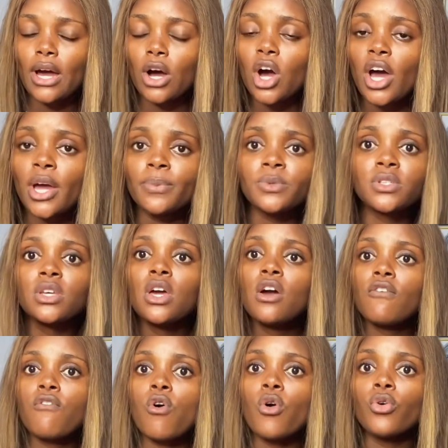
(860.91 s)
herbs
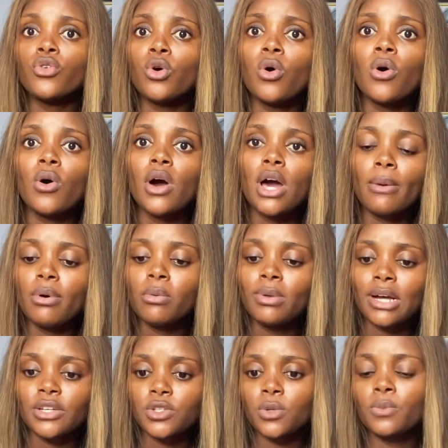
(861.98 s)
for your herbal
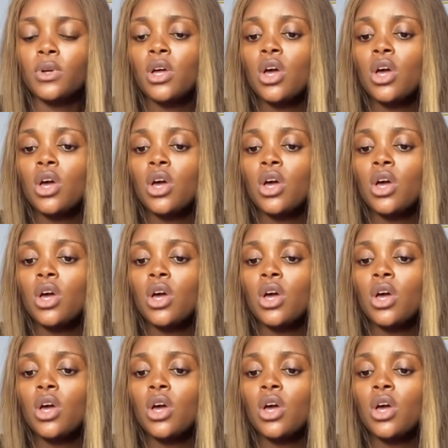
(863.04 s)
black soap.